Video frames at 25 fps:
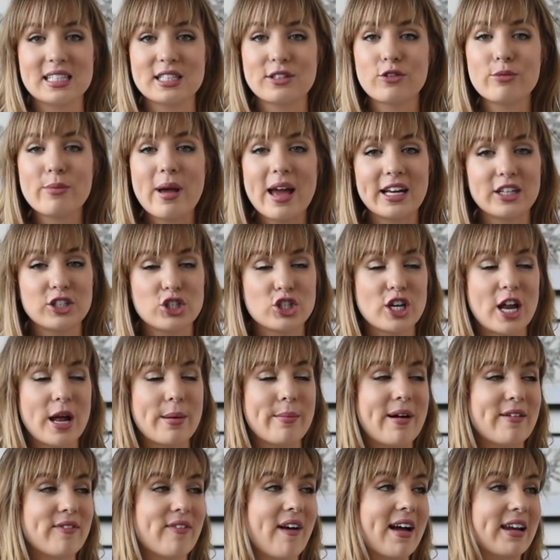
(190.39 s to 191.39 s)
It's from
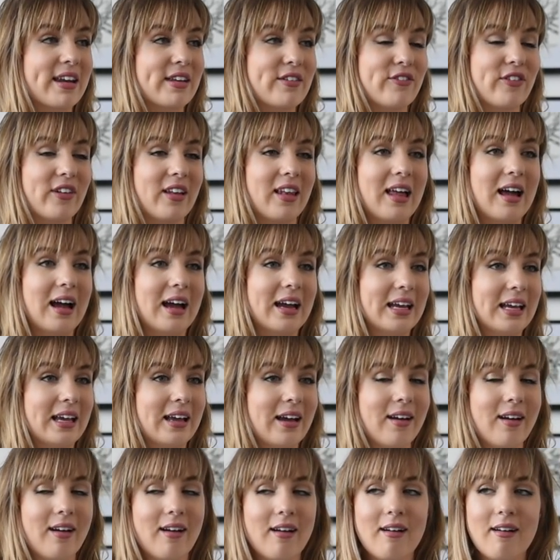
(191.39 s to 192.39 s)
H&M. I've had it for like
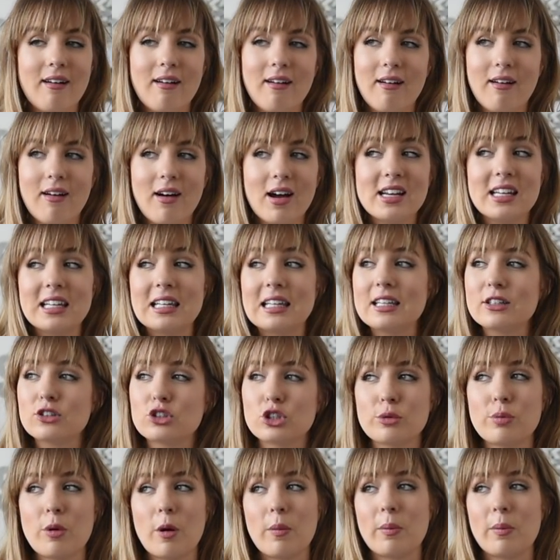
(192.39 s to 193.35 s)
literally